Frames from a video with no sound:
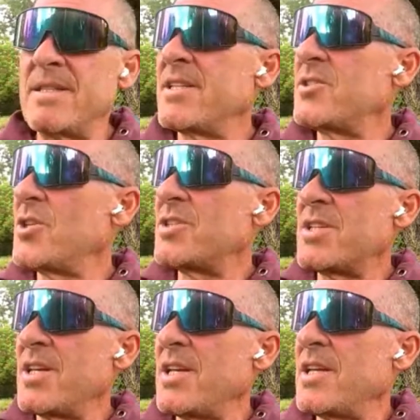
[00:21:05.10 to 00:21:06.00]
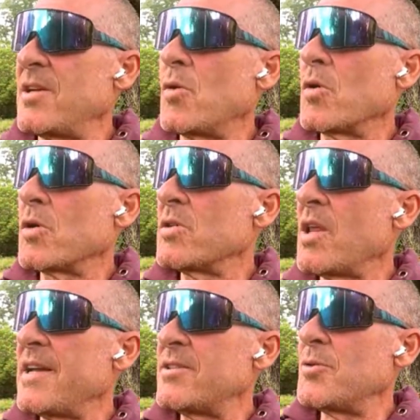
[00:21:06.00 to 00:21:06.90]
PTGC or
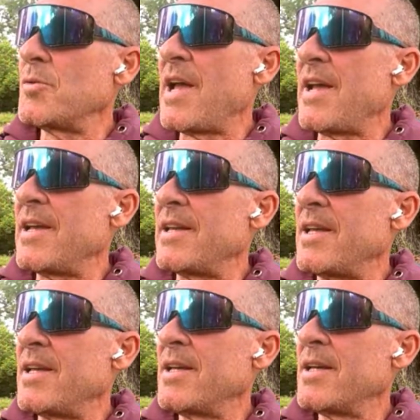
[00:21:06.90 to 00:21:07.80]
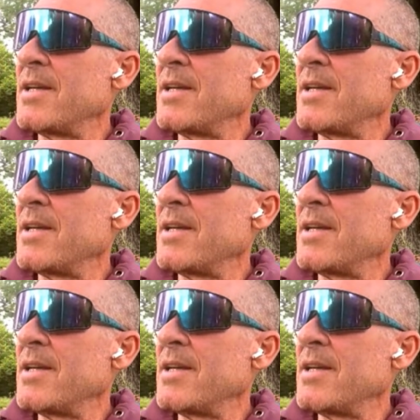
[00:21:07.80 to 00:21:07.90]
like 280